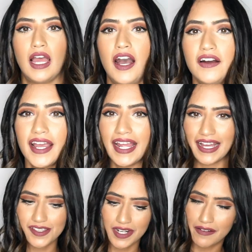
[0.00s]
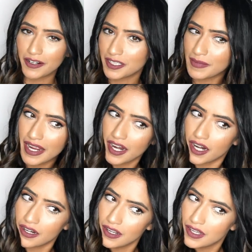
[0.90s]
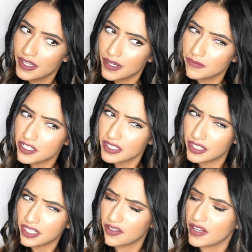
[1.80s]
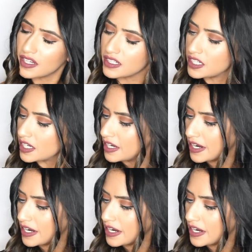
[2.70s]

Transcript: Okay, so now I curled my hair. I'm just gonna give a good